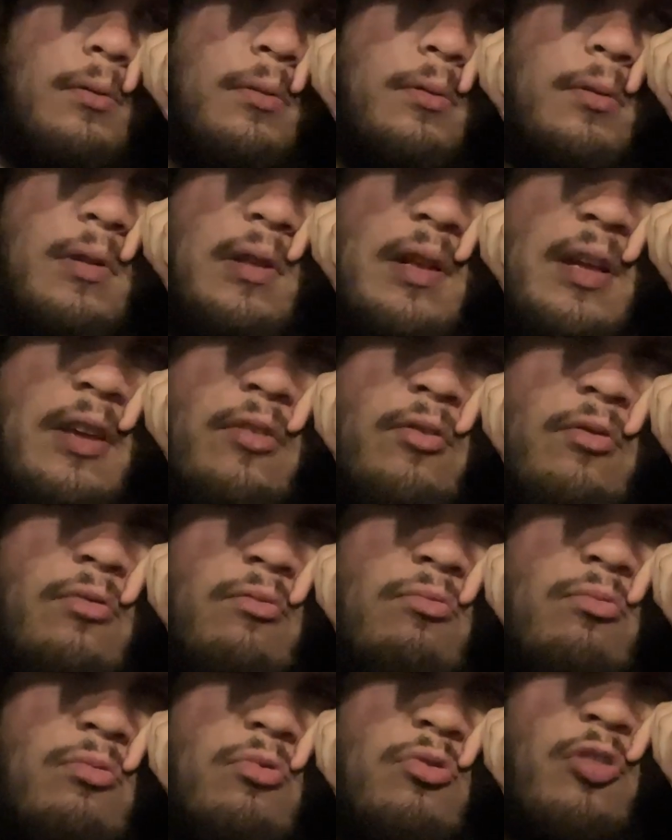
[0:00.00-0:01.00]
Like,
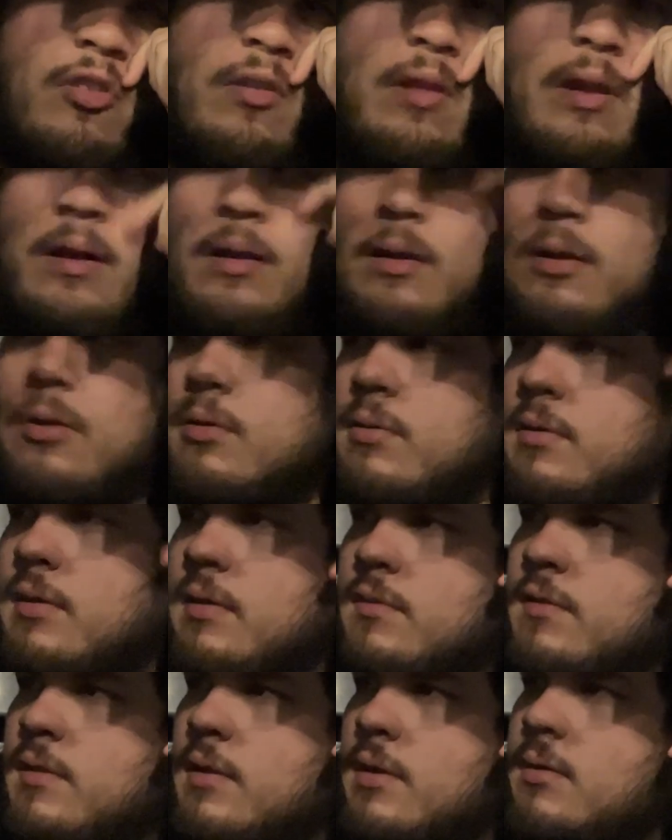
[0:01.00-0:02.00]
just like little
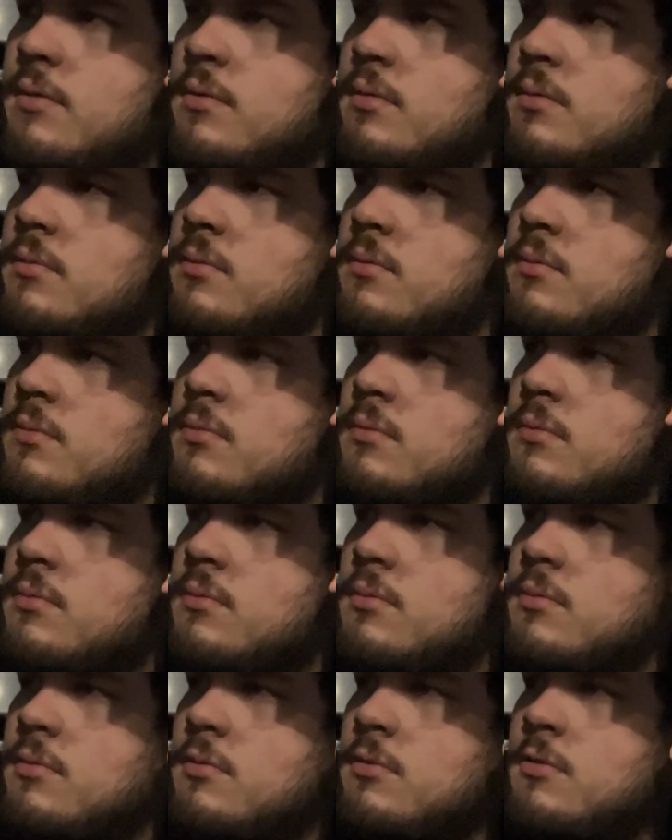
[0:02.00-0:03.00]
things like
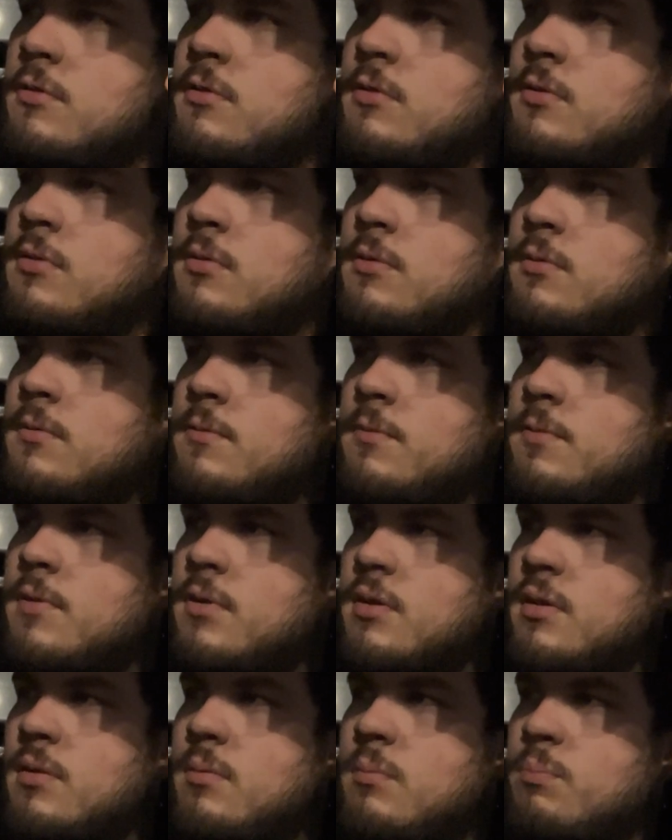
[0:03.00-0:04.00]

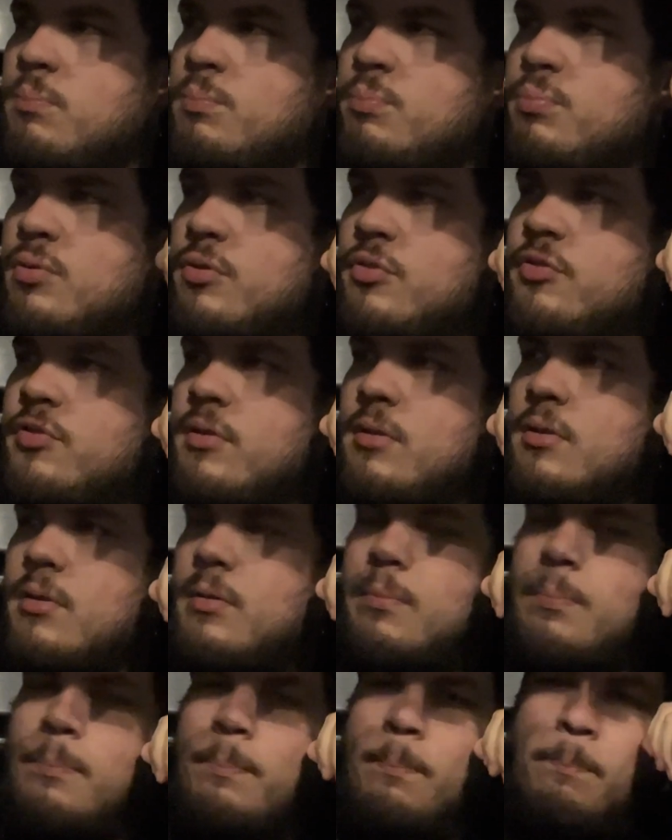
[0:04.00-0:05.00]
fucking pushing a
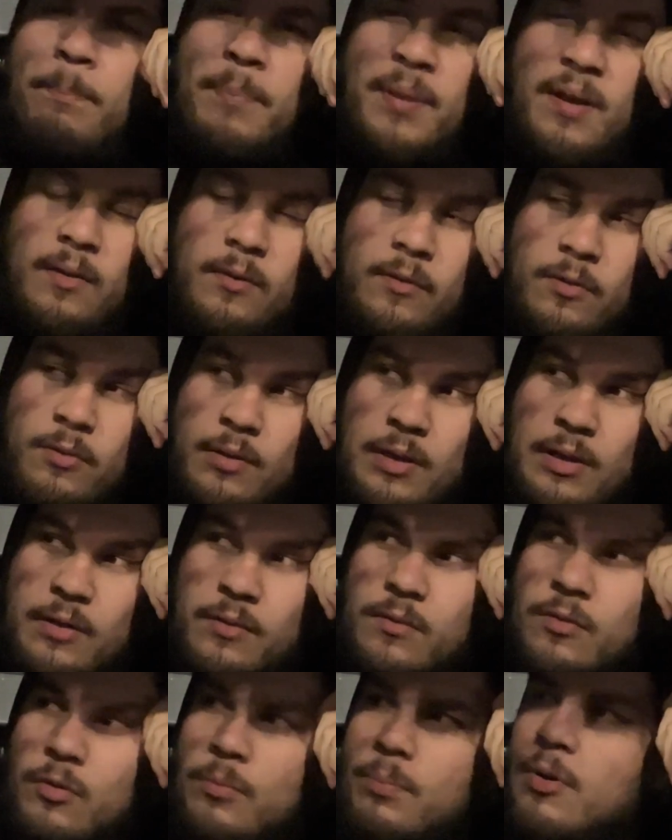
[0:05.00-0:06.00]
pencil like
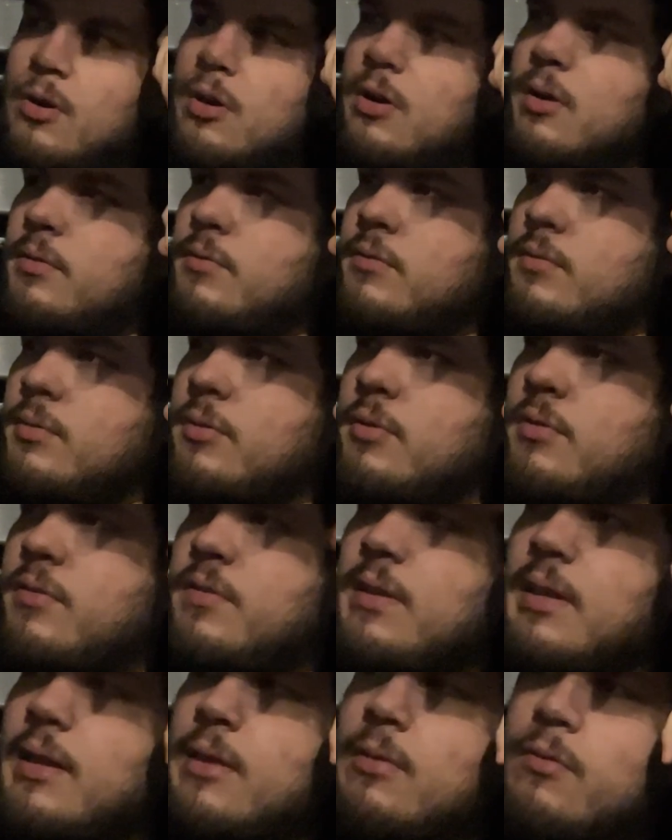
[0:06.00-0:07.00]
super hard into your
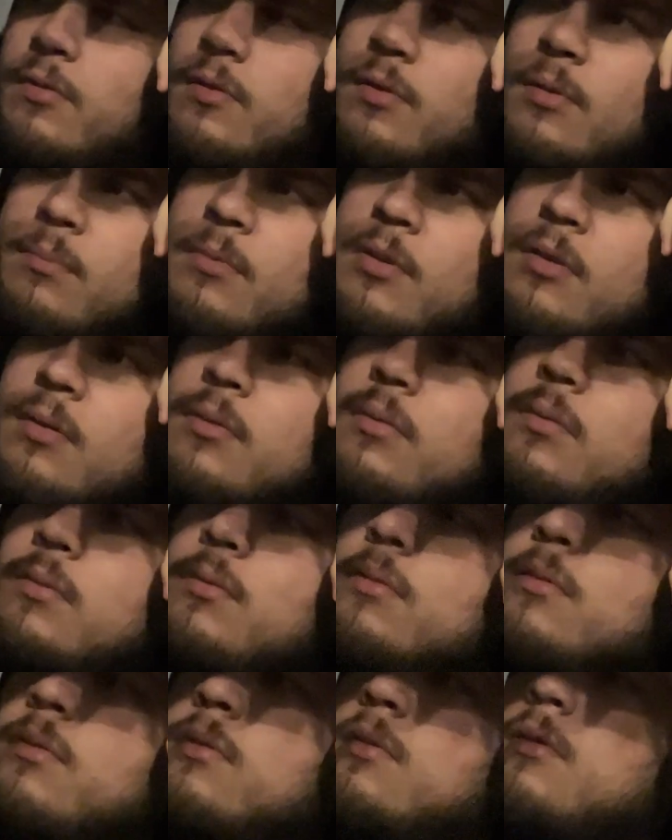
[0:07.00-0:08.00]
skin or something.
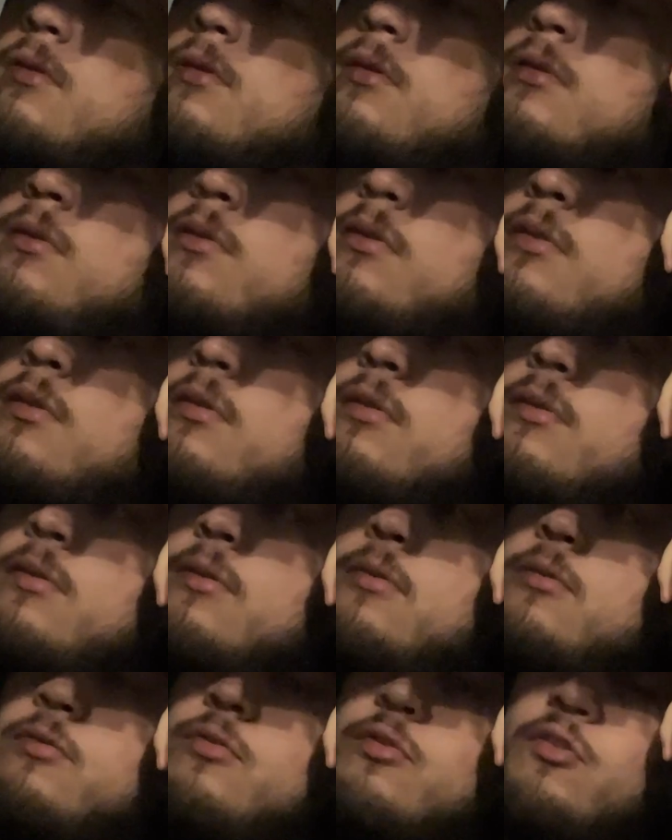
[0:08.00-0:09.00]

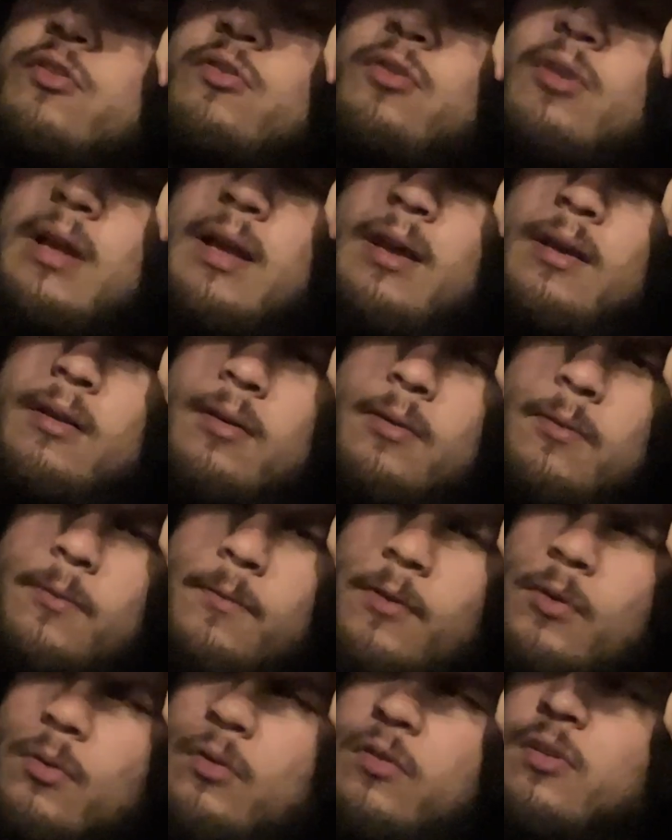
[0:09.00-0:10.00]
Just to like
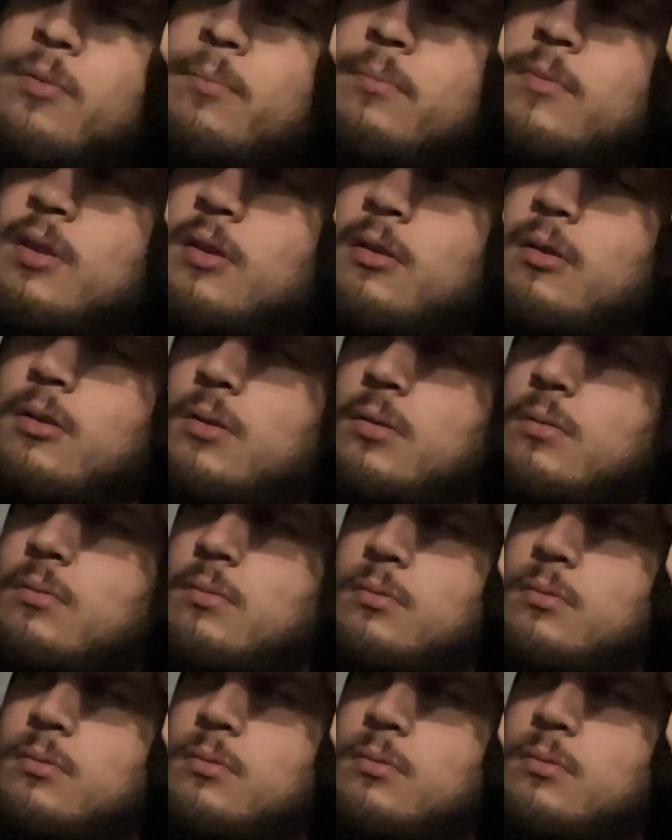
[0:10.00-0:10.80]
feel something, you know?